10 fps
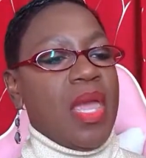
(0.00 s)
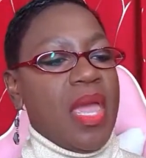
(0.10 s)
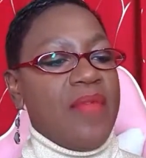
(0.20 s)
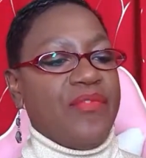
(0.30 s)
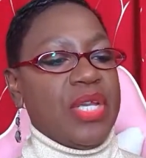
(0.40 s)

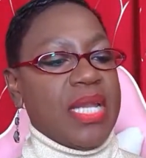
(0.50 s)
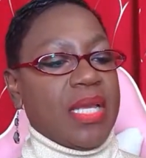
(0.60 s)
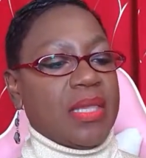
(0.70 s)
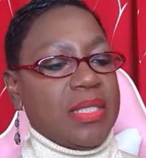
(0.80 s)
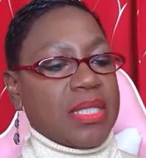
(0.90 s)
Every
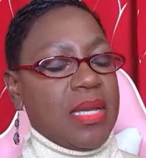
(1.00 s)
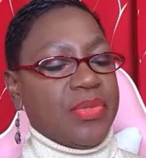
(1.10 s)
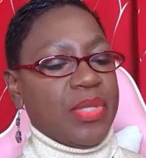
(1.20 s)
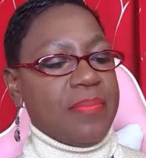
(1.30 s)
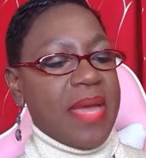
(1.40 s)
necklace
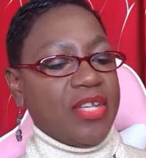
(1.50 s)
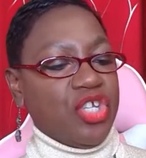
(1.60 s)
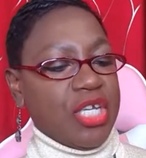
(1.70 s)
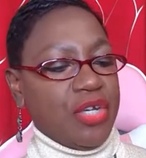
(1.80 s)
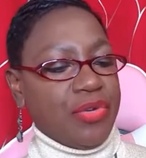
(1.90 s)
comes with
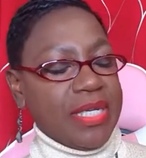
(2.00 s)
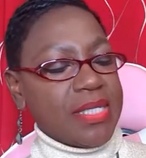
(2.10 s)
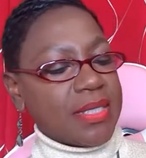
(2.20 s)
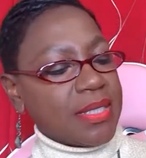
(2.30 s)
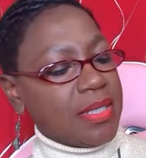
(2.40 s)
matching
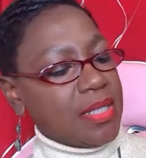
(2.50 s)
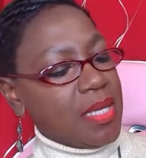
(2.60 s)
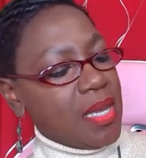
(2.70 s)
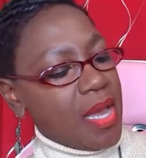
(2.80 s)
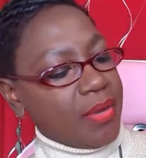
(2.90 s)
earrings.
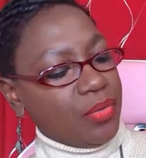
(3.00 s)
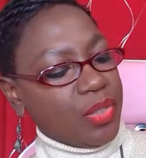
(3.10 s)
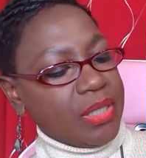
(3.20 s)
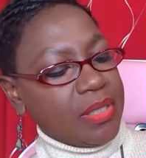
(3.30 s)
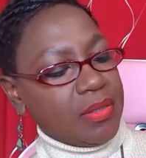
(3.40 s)
I don't
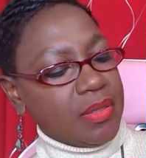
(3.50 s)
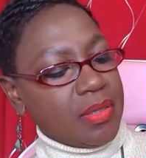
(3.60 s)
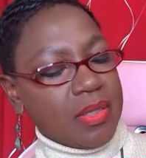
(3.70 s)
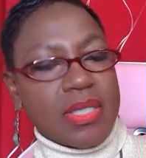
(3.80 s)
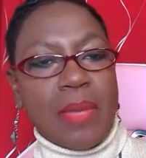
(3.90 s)
want to
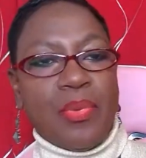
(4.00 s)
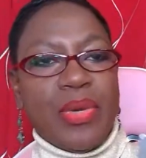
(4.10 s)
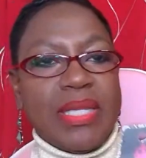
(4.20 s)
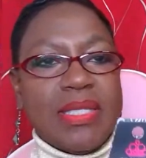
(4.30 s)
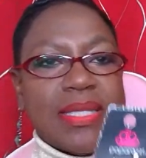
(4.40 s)

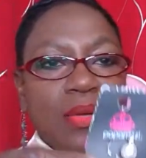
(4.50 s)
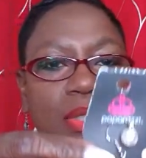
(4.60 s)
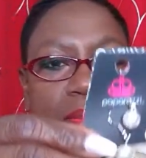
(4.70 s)
separate this out